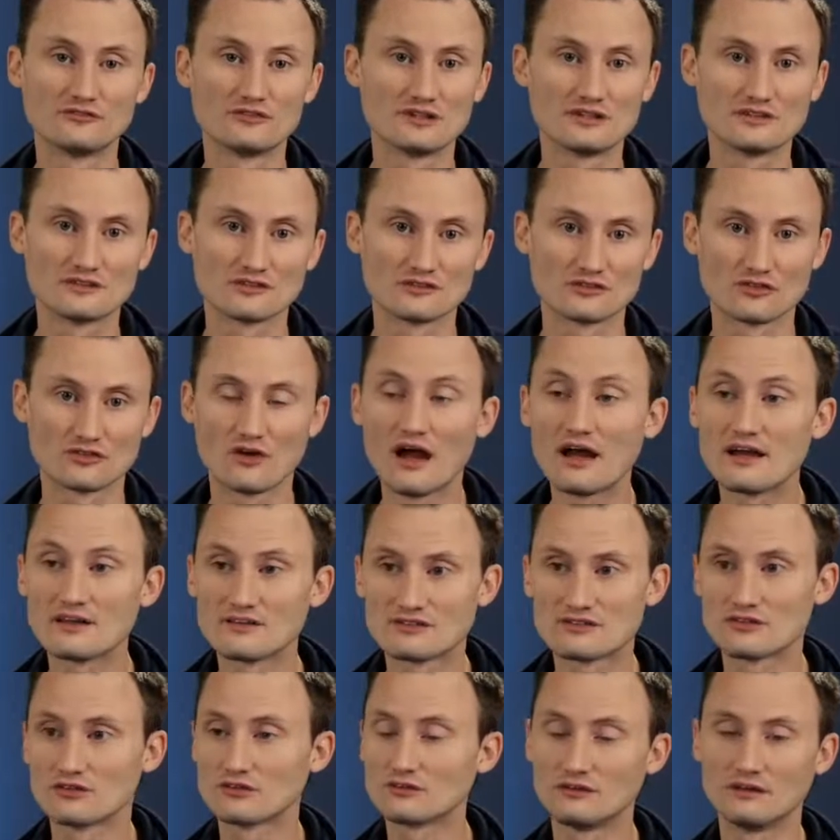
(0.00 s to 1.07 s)
Jesus Christ,
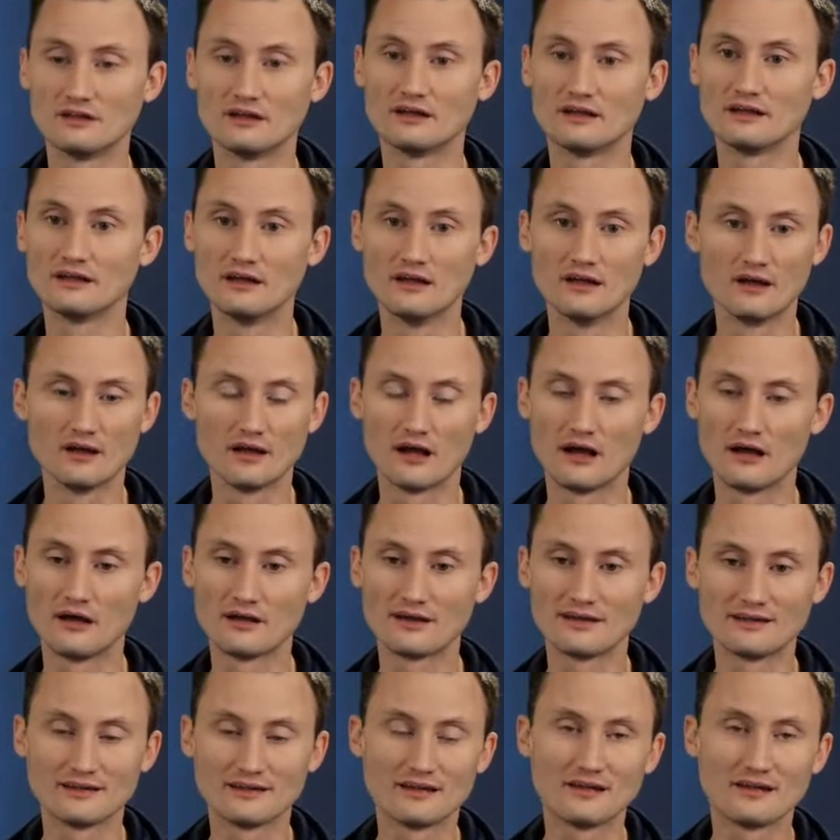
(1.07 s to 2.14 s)
certainly
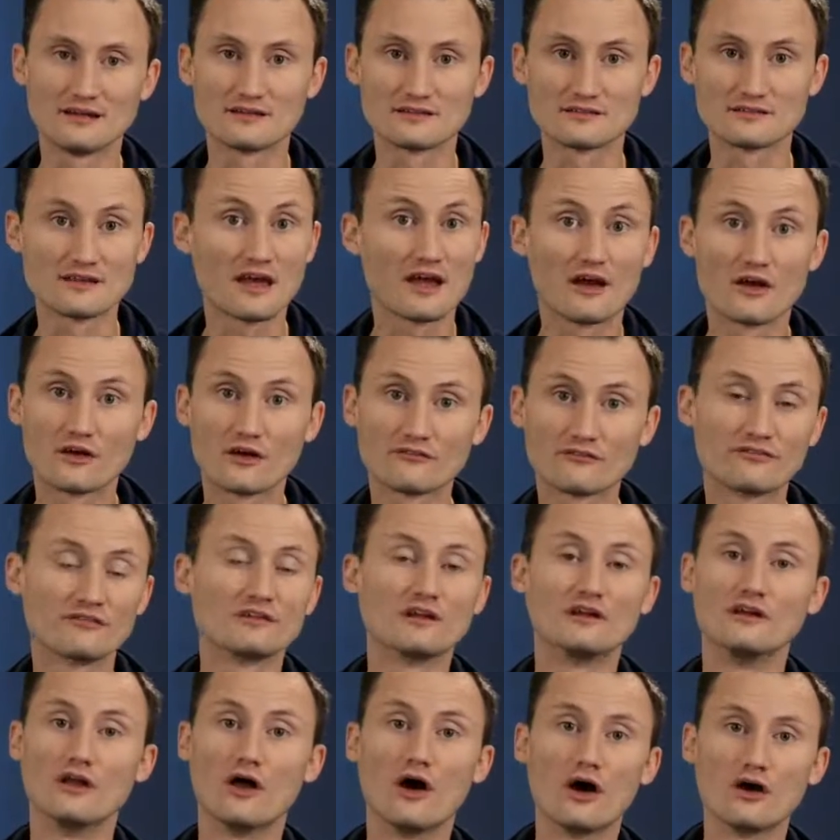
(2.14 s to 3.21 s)
in his care for
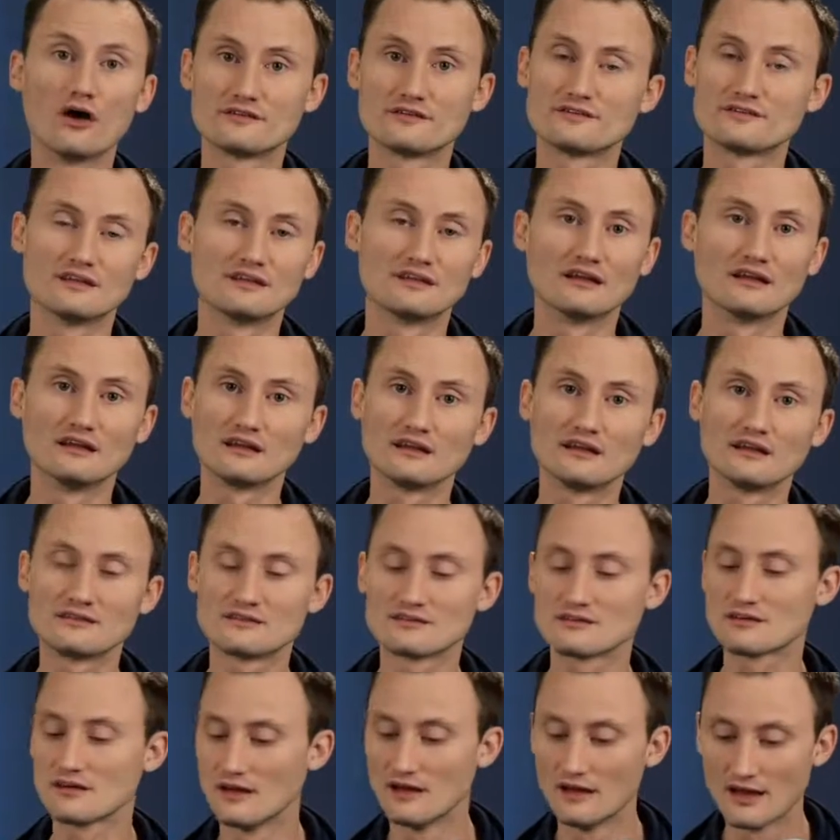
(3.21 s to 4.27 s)
the lost and the
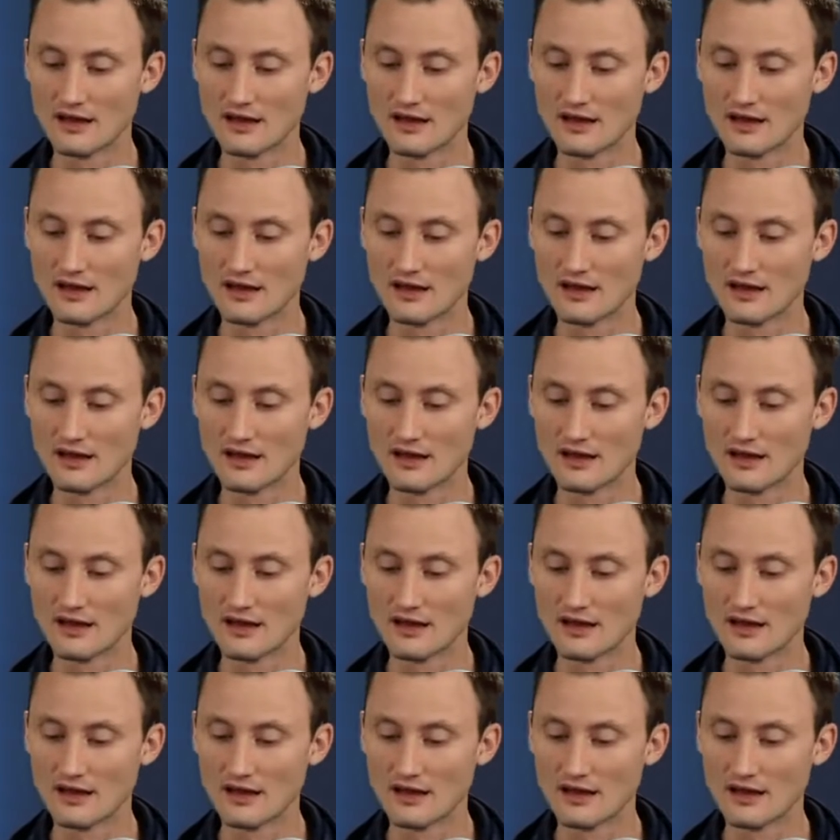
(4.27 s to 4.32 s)
least.